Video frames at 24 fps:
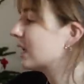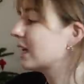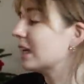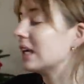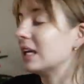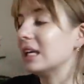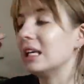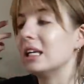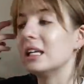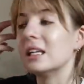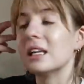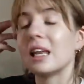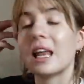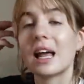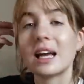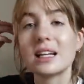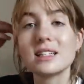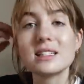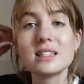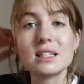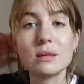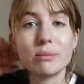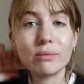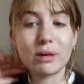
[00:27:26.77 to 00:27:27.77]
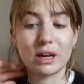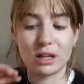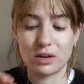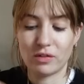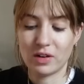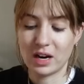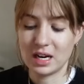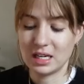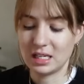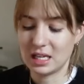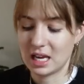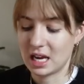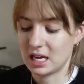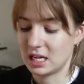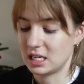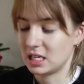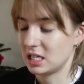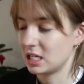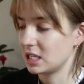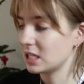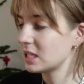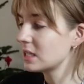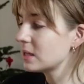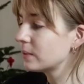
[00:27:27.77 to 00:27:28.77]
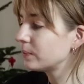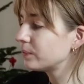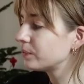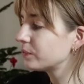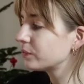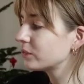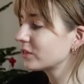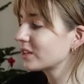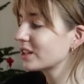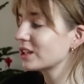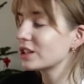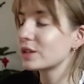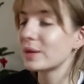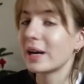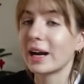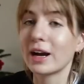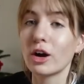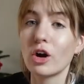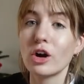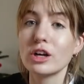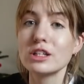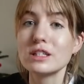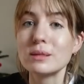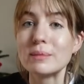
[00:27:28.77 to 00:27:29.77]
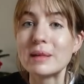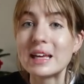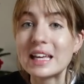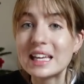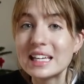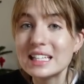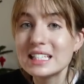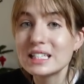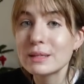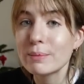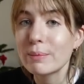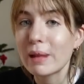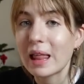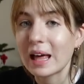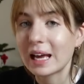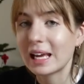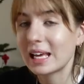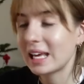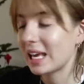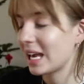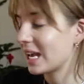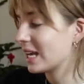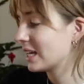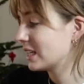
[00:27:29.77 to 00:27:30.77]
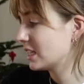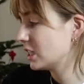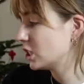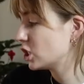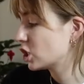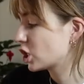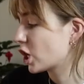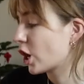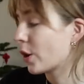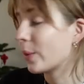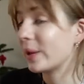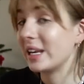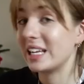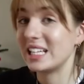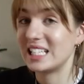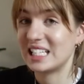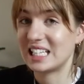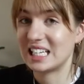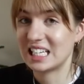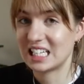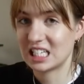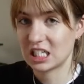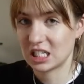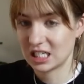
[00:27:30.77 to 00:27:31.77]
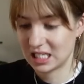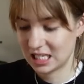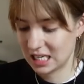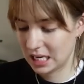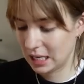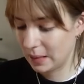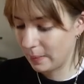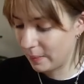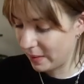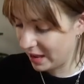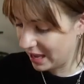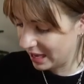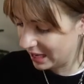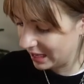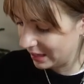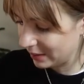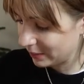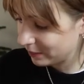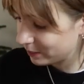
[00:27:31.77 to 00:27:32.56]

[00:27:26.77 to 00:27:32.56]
he likes sitting by the radiators, so I got him a heated blanket to go in his little teepee.